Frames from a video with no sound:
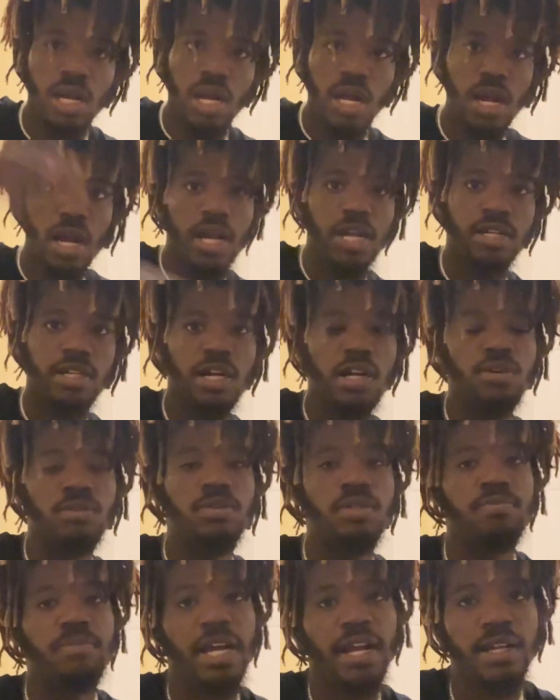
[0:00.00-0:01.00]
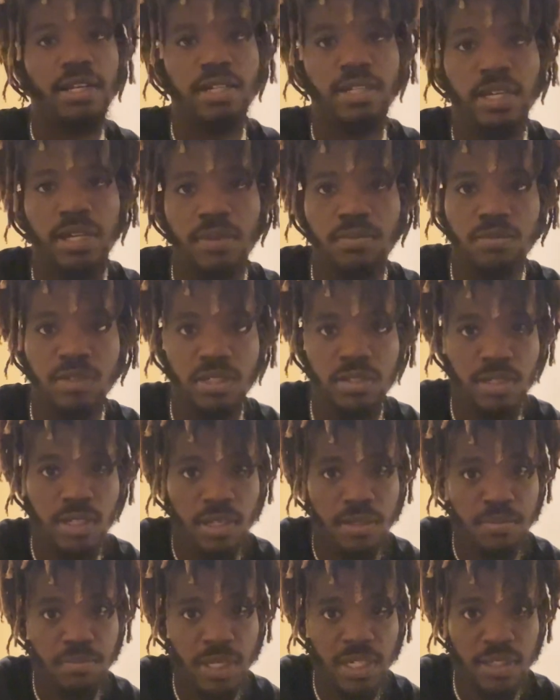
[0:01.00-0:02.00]
Alright, y'all, we back again with
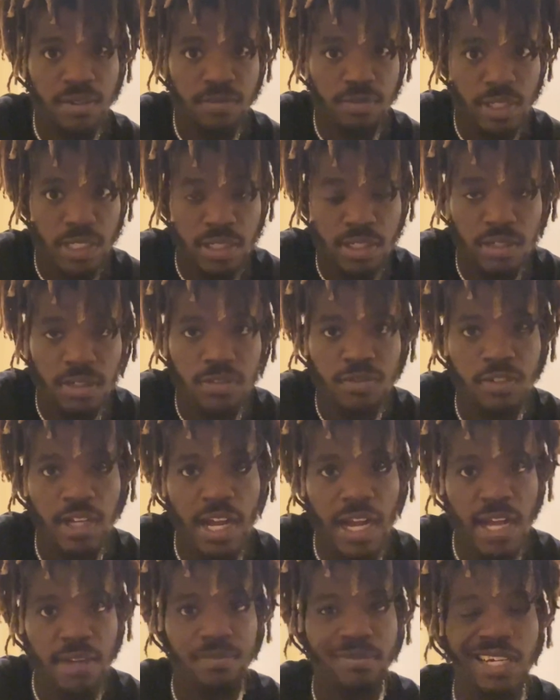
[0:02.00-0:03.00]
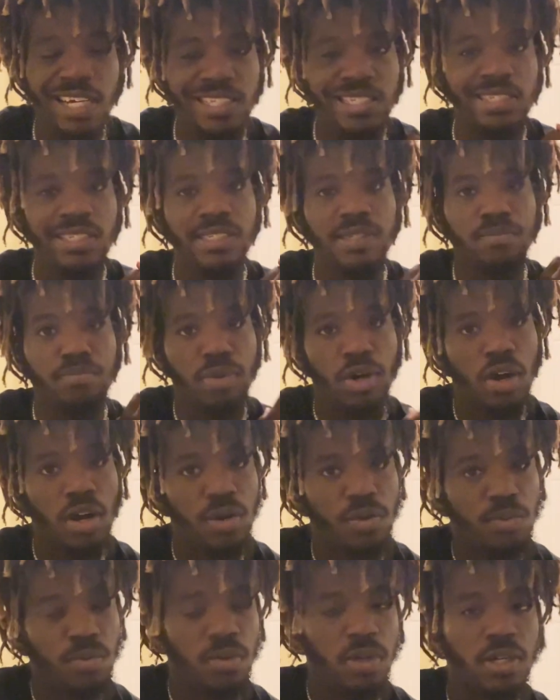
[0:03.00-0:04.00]
another banger video. If y'all have not seen part
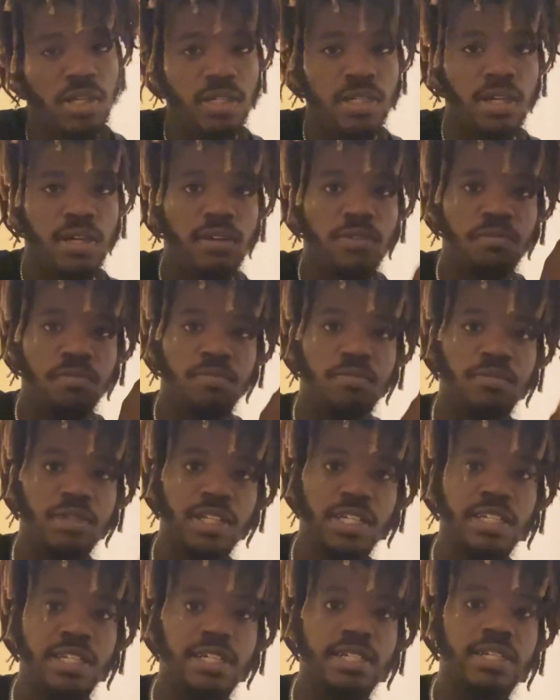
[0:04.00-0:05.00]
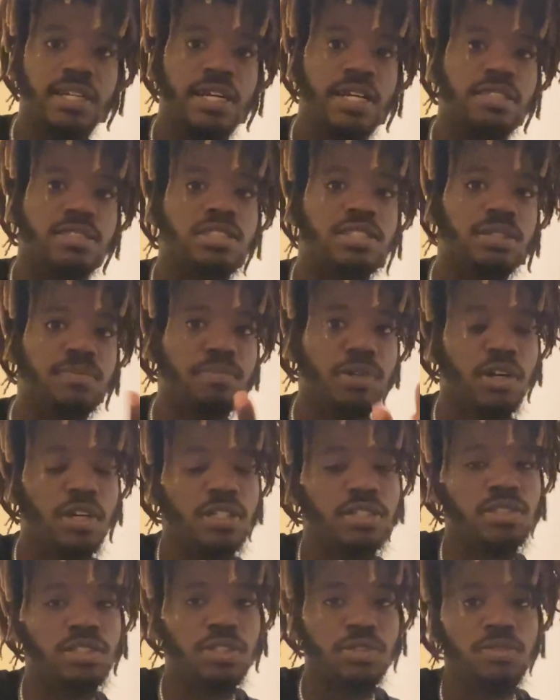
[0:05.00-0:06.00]
one of leading into part
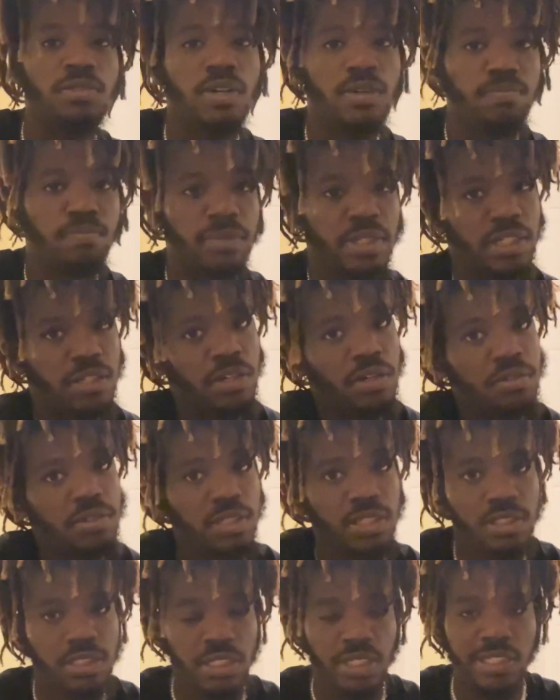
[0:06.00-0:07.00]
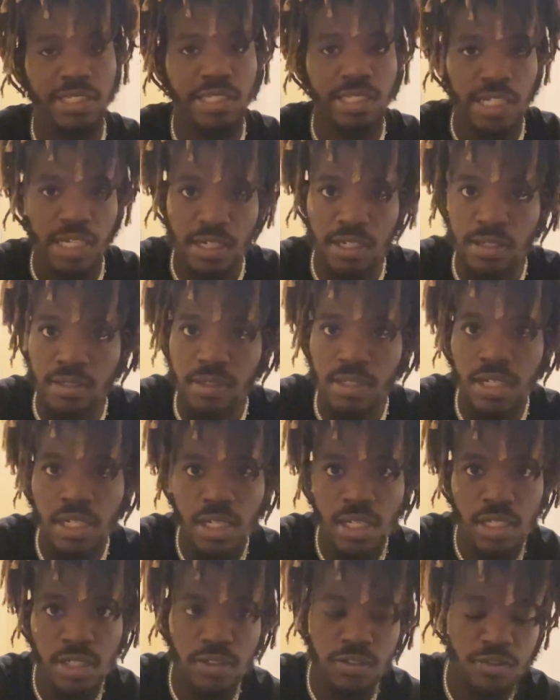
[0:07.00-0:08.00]
two of me going into the cell,
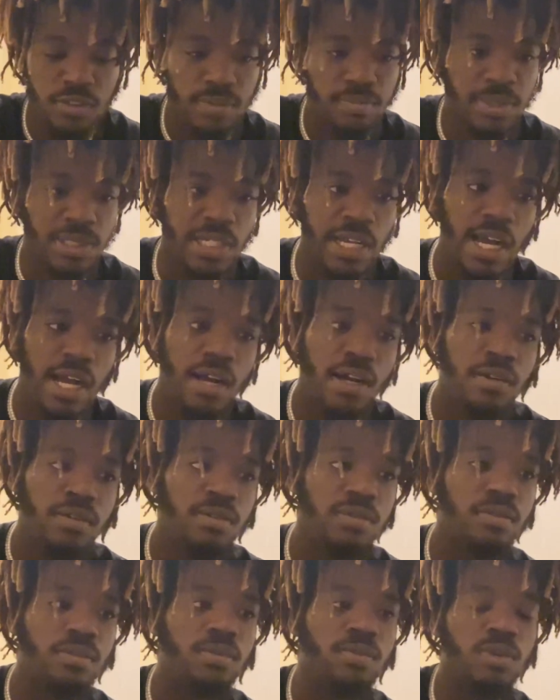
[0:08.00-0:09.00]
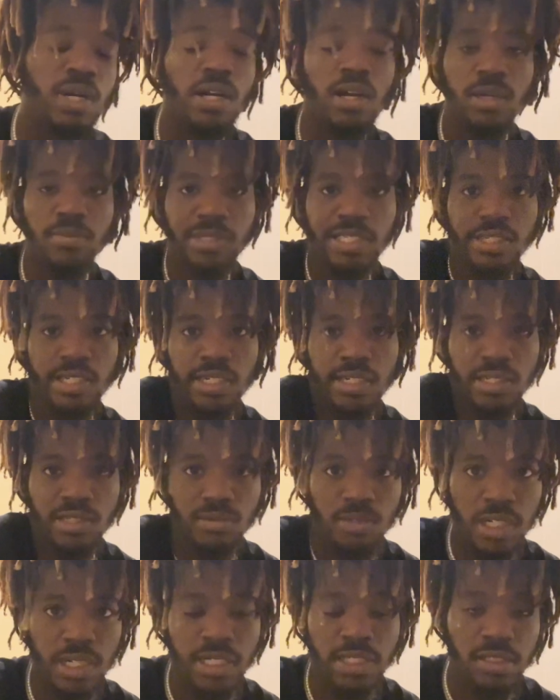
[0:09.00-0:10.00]
So me now? We're upstairs.
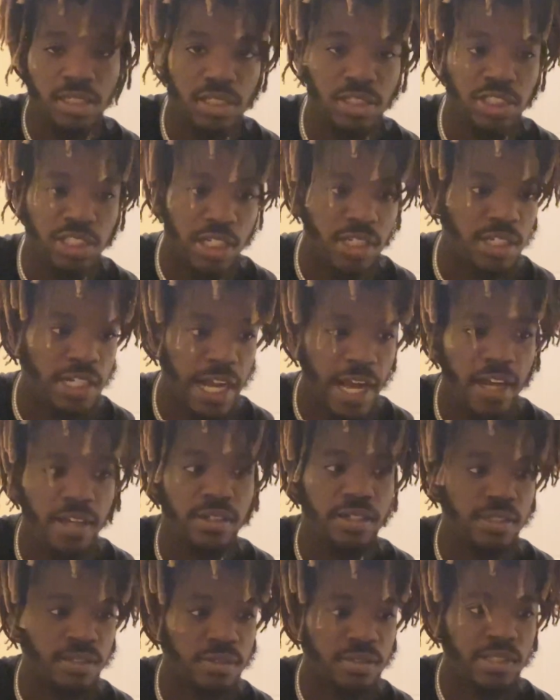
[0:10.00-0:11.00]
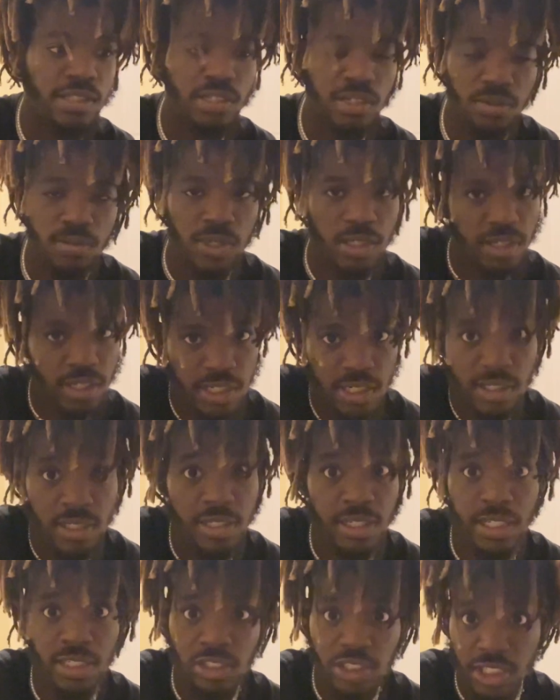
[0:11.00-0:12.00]
We're in the jail colony. So we're
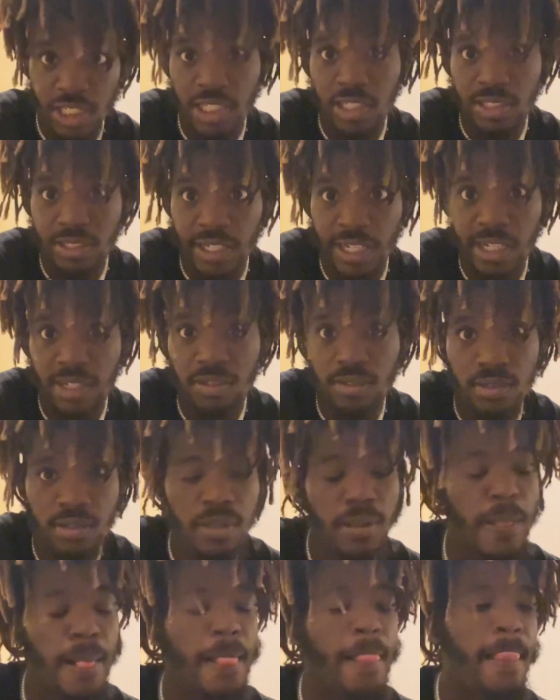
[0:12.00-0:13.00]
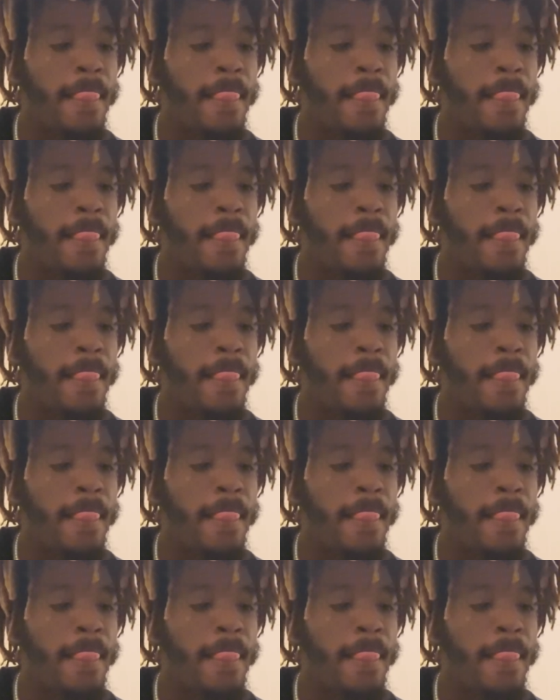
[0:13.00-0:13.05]
literally in jail now.